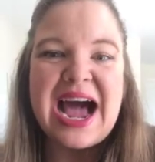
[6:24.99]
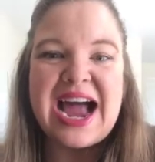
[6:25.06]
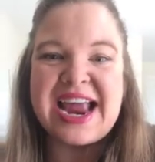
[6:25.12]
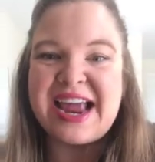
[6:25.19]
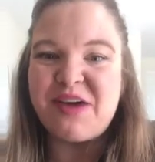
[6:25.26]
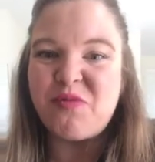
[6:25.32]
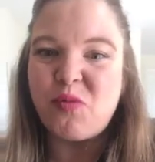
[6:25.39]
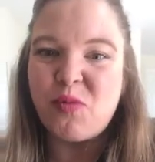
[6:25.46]
I
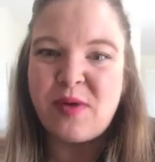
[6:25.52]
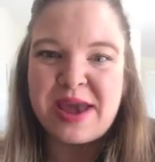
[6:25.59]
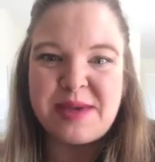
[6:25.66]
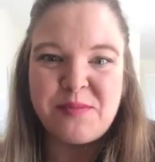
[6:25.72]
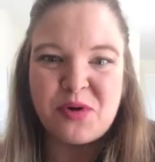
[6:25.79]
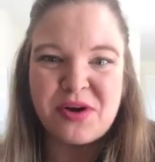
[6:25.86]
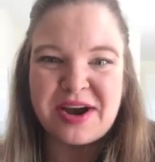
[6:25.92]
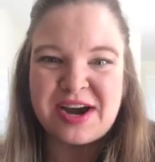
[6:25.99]
have
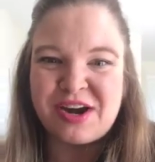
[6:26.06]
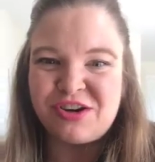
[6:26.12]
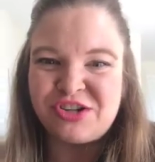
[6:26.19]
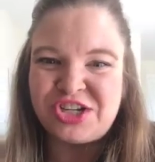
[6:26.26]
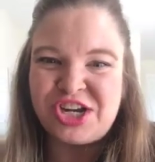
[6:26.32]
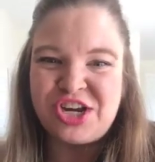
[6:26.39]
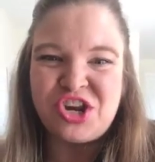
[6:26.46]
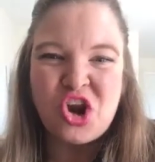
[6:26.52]
way more
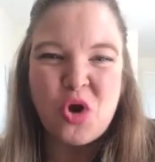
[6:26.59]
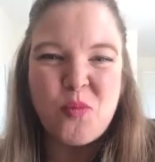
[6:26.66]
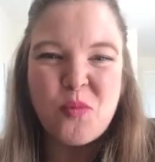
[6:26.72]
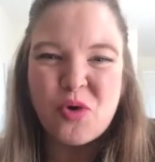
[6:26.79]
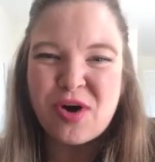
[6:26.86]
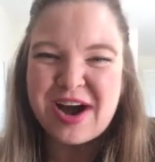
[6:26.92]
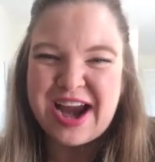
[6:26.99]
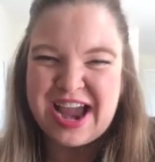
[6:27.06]
energy, no
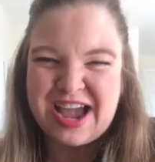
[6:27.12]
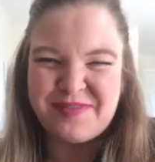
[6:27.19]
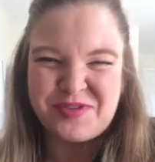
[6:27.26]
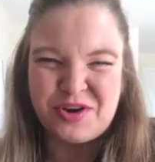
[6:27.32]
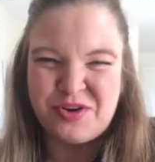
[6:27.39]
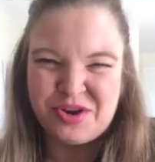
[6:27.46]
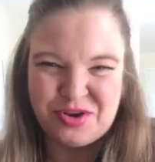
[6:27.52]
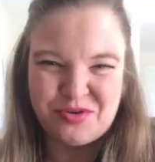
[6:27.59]
more
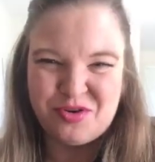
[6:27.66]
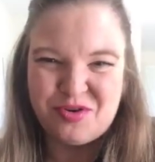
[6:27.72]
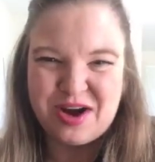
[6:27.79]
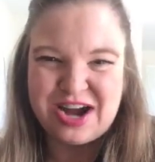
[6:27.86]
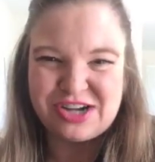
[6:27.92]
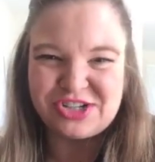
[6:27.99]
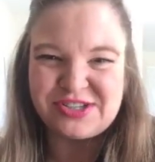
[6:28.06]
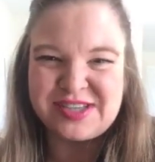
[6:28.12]
afternoon
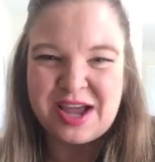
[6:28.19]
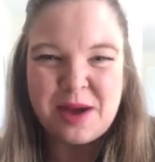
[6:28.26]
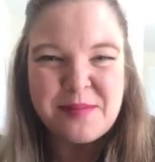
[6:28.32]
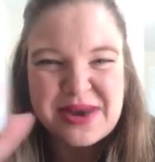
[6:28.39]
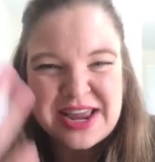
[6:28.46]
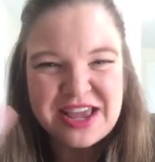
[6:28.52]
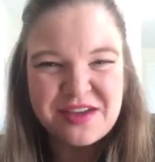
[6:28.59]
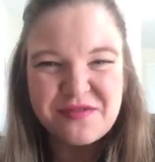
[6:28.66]
crashes. How
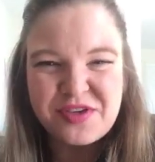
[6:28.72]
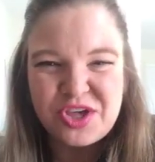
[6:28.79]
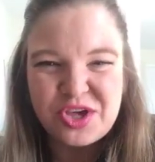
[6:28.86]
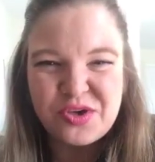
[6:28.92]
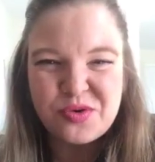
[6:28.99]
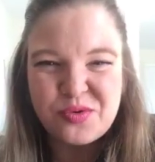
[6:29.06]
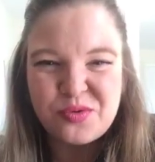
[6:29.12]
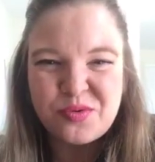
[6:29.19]
many of
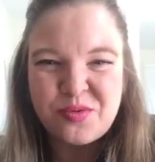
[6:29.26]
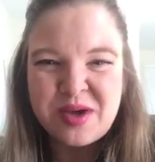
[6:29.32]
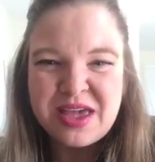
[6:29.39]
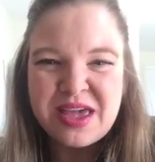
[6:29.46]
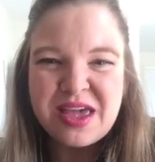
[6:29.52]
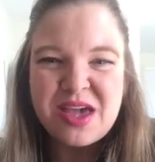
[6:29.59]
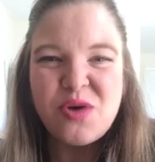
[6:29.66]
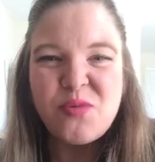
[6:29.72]
you
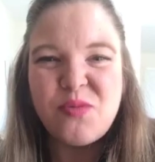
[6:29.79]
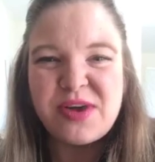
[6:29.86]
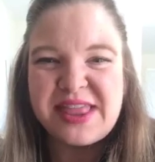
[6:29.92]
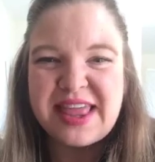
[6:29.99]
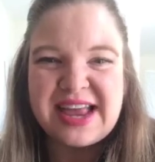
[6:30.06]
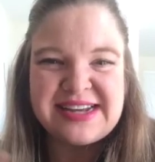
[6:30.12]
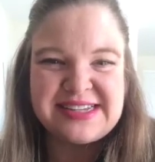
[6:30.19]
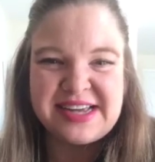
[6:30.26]

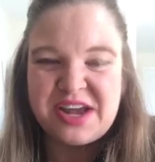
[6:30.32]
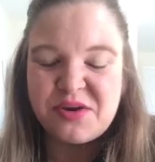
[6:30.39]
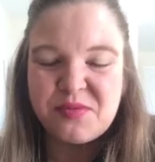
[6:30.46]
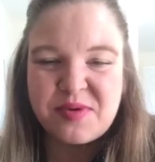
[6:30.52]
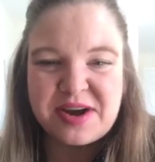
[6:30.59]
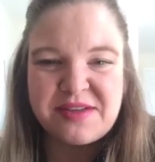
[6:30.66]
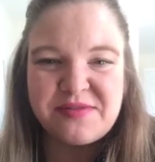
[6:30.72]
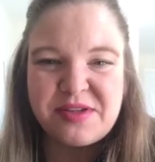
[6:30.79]
would like to
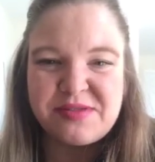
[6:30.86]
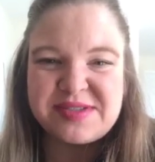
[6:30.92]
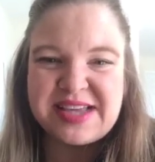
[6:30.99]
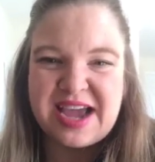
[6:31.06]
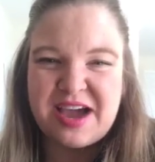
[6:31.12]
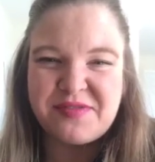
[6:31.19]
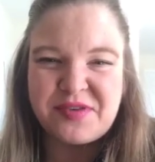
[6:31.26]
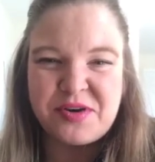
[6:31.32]
get rid of those
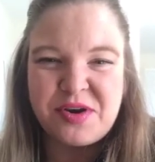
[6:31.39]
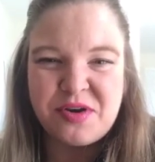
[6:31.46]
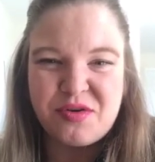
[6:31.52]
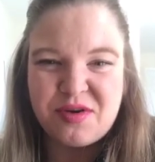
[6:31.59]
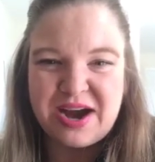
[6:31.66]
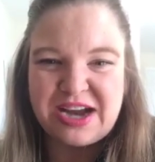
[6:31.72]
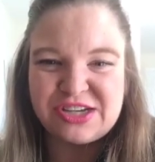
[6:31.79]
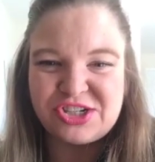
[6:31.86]
afternoon
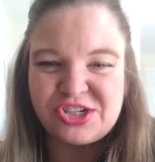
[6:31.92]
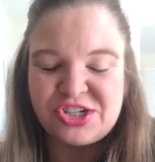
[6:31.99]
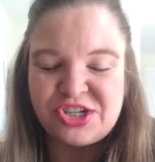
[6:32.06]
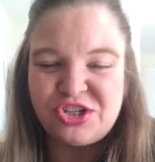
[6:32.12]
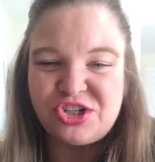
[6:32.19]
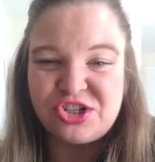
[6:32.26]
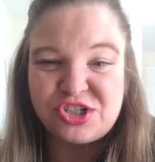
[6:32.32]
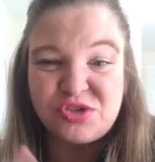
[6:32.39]
crashes
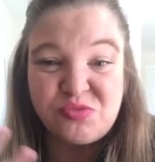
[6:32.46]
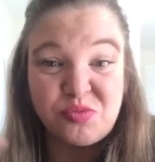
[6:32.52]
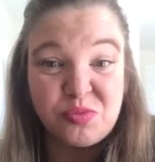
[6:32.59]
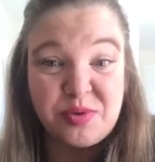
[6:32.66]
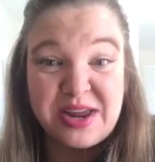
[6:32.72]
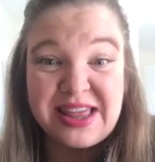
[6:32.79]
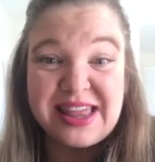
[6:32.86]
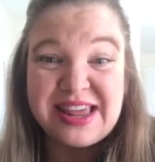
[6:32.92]
and just
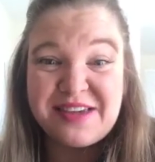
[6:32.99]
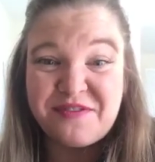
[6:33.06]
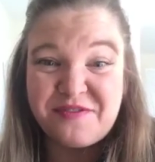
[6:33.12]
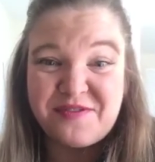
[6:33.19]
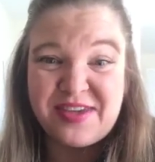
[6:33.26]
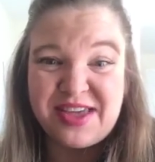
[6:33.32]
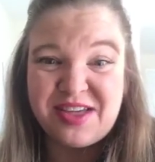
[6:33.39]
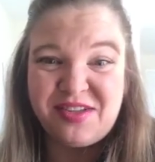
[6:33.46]
really
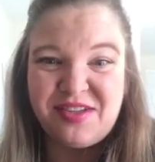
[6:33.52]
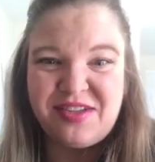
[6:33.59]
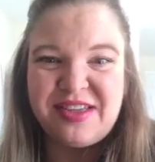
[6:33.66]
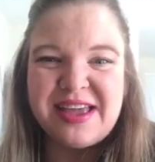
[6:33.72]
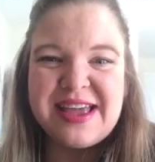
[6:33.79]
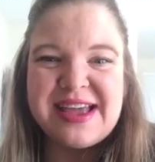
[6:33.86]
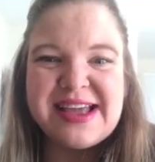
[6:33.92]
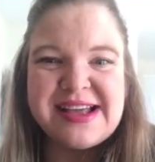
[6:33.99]

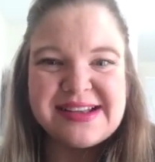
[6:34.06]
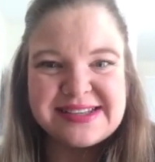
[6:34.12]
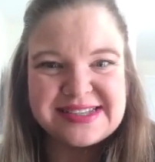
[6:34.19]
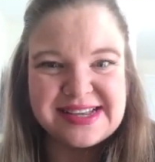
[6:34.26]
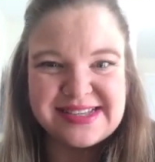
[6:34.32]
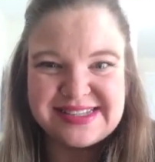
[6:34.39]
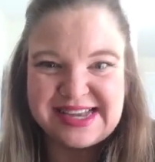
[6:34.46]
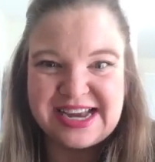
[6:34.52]
feel
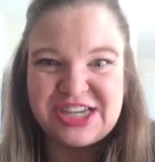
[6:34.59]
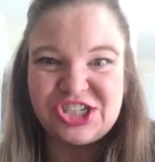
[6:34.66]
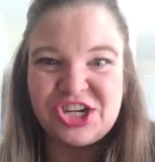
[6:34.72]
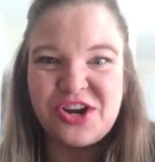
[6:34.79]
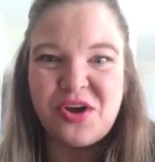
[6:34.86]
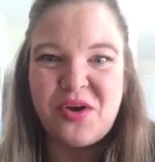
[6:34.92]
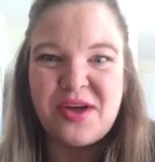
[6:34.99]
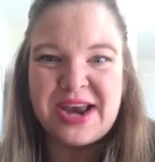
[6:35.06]

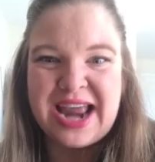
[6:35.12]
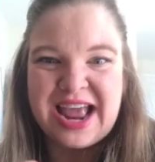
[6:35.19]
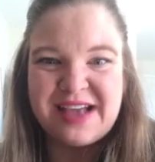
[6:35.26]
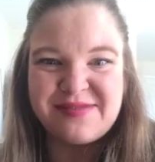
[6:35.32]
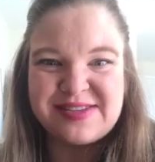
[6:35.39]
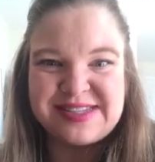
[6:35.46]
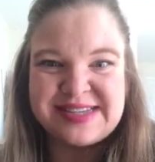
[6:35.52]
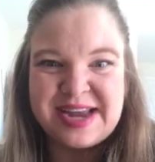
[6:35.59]
sensational and
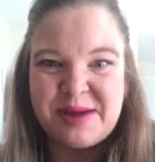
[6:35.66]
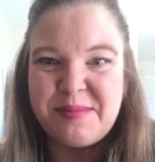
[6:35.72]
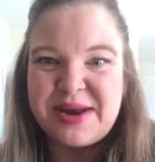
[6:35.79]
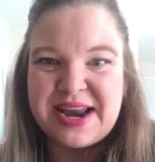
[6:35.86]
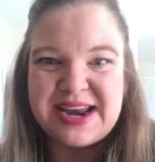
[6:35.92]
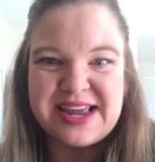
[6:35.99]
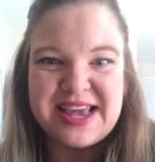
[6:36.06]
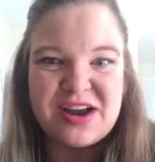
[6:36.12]
have
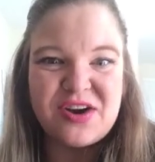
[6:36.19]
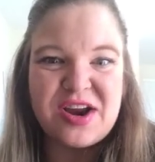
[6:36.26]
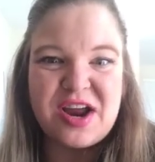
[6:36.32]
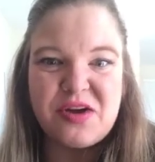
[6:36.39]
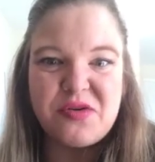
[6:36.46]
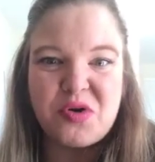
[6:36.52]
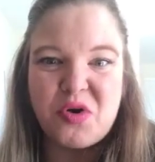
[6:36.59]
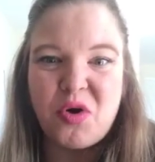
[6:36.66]
stamina to carry
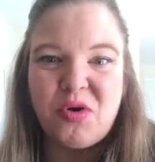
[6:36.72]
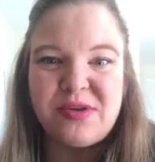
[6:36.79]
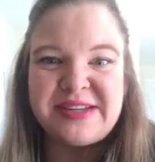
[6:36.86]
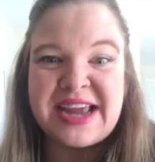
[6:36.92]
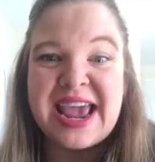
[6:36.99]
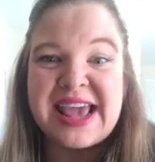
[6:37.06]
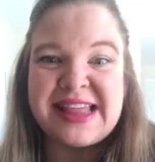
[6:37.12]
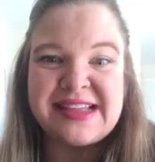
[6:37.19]
out your whole
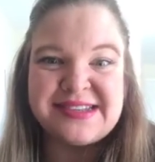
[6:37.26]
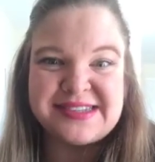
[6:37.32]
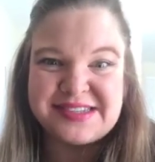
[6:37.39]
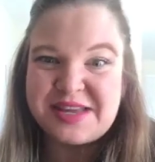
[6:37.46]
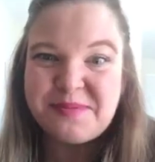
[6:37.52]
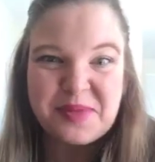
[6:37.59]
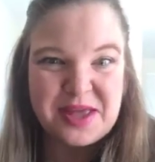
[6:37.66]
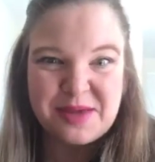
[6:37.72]
day and then
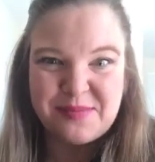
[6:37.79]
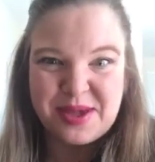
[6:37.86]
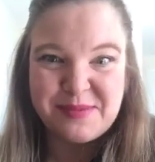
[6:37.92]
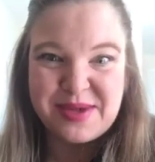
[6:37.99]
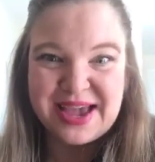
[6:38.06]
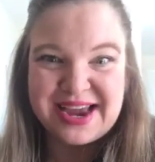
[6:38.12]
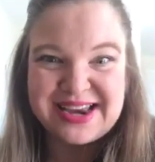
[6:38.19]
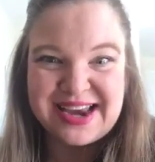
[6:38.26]
sleep like a
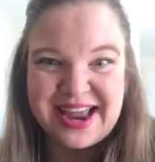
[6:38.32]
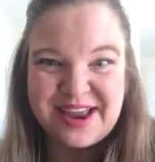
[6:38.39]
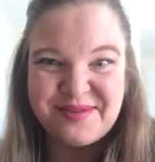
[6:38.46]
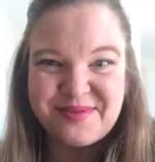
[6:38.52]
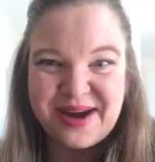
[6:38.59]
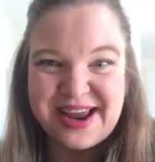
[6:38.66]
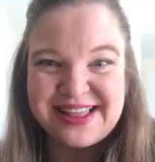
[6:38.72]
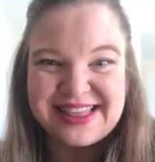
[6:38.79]
baby at
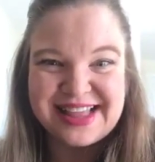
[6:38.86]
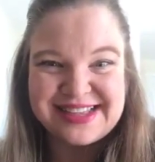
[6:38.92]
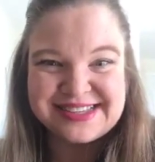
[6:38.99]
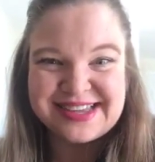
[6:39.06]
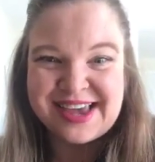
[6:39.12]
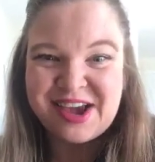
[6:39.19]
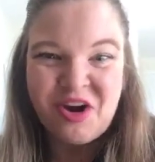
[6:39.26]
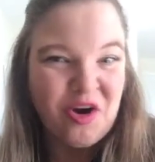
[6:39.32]
night, right?
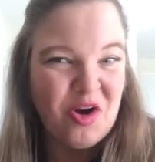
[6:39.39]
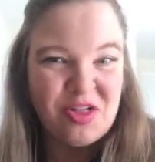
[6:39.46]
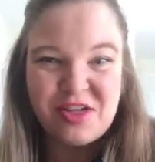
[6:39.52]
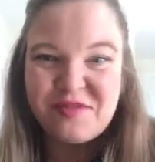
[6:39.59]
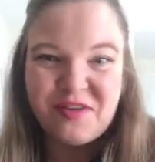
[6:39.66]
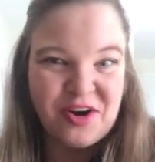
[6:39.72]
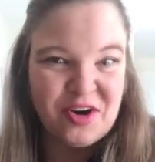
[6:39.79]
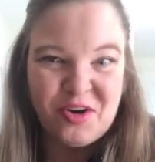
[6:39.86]
That's like
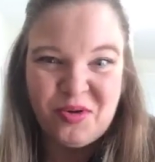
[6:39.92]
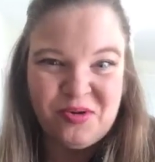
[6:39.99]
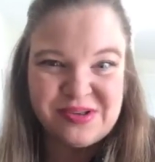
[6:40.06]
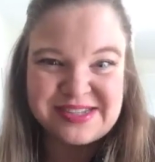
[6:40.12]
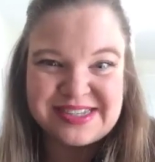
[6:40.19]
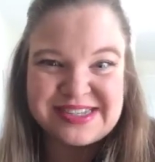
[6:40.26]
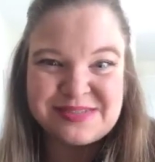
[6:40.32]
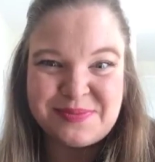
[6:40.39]
all of our
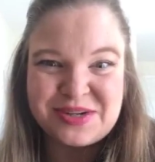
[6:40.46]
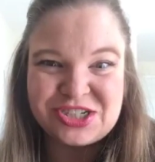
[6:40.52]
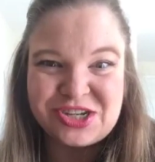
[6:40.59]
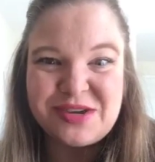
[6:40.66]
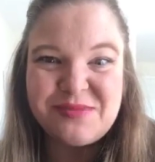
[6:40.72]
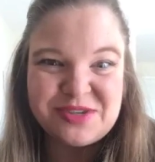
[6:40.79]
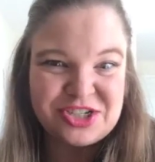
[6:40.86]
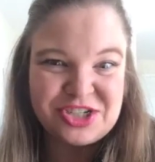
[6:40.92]
goals,
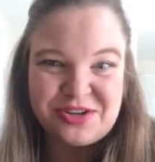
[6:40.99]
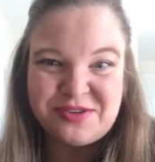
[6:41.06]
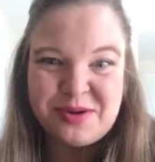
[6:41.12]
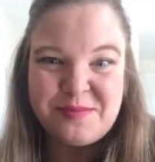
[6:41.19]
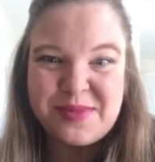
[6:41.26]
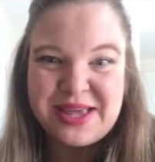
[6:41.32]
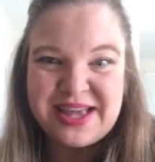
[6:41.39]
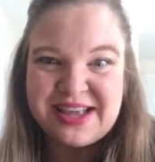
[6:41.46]
especially with
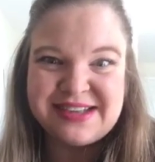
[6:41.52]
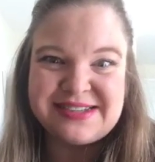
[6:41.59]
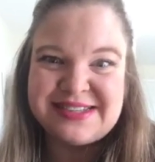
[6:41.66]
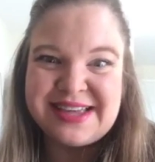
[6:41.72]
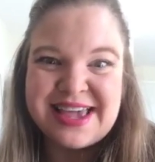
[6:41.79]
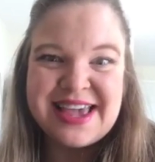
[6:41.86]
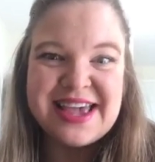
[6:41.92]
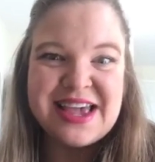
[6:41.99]
children, because